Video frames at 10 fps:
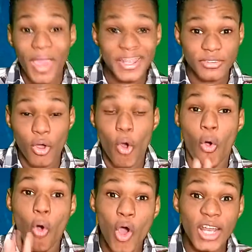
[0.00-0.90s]
Wait!
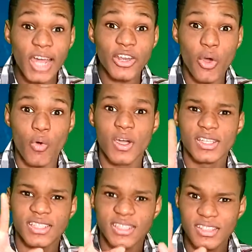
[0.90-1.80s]
Wow!
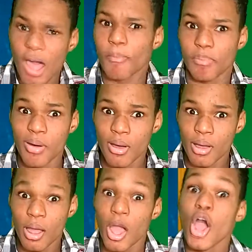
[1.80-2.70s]
Stop!
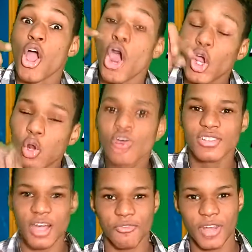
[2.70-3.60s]

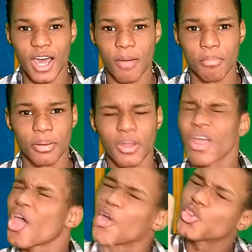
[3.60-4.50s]
Close off the app.
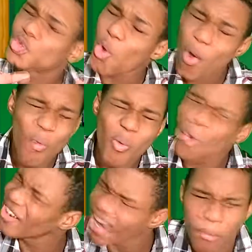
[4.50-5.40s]
Don't
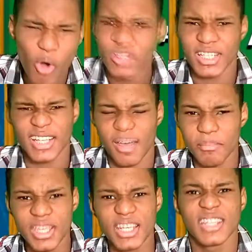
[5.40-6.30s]
worry about it not
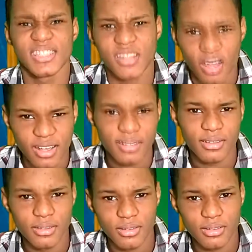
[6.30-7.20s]
being installed.
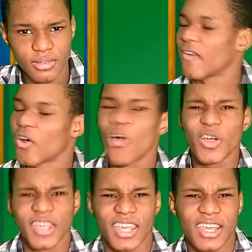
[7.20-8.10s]

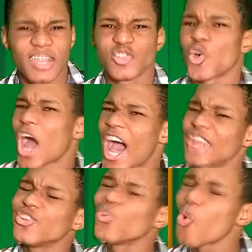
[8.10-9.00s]
Okay, so
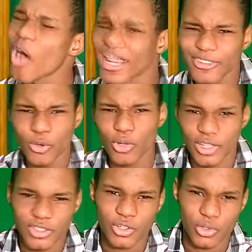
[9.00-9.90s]
I know I
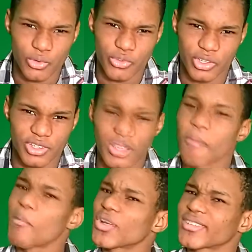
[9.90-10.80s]
told you to close it,
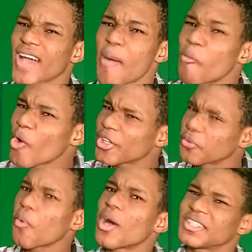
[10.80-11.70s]
but I'm going
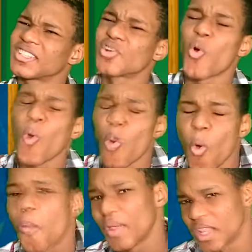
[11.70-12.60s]
to want you to
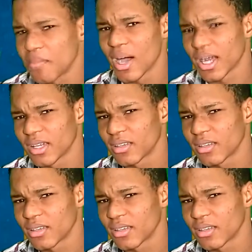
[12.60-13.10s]
open it back.